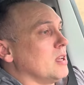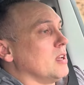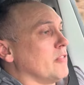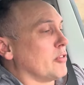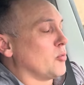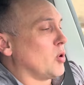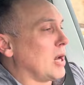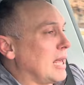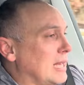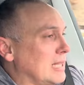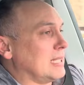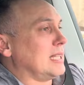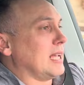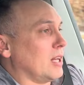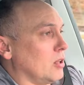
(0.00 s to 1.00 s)
from what I
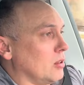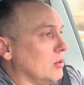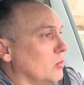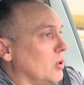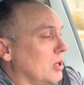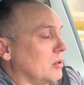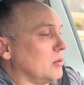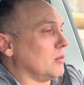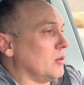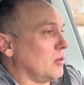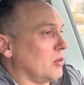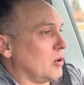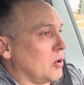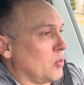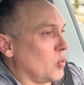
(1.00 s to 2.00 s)
could tell,
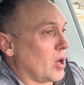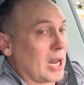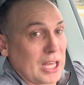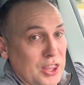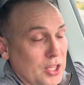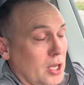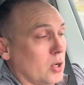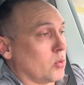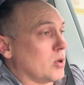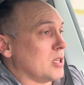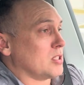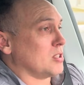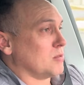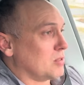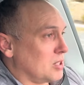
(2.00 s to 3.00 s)
what I thought it
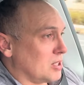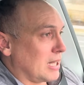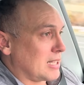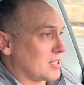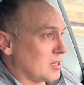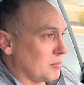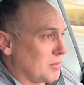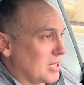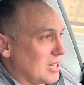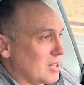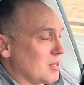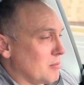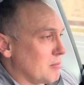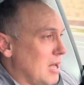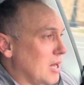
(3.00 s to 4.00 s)
was is like something in
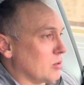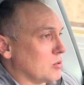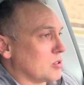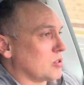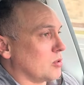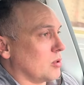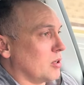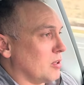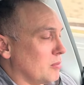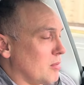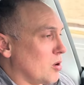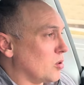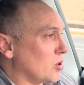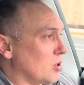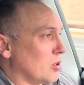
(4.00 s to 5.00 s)
the mounts or the
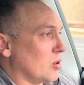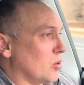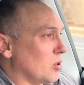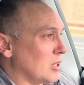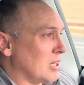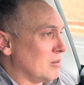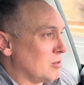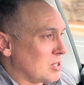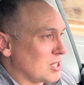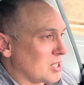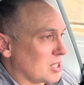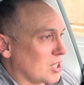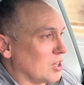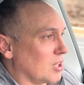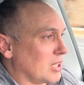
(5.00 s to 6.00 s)
motor, or it was
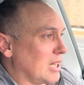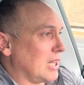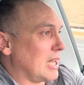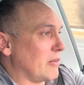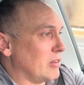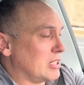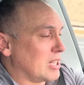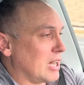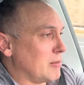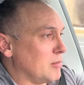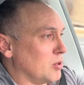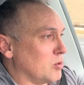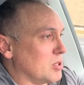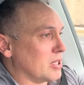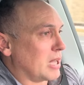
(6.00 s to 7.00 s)
just clunking every time
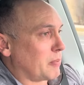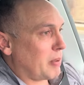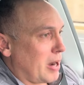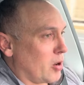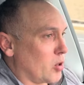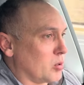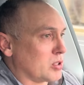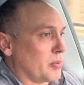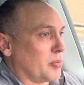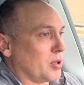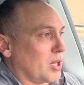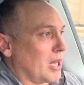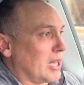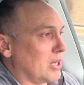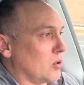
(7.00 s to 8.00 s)
it was like power was
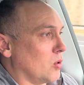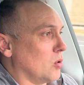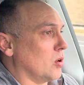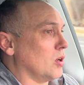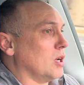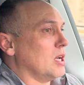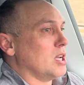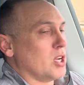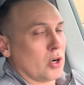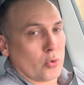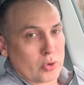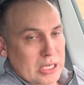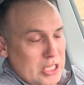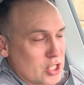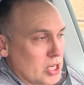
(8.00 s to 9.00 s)
applied or
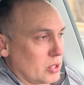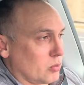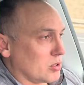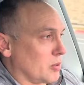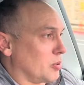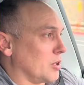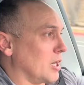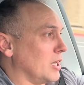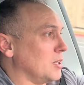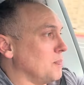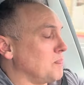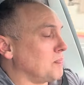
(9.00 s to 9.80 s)
regen was applied.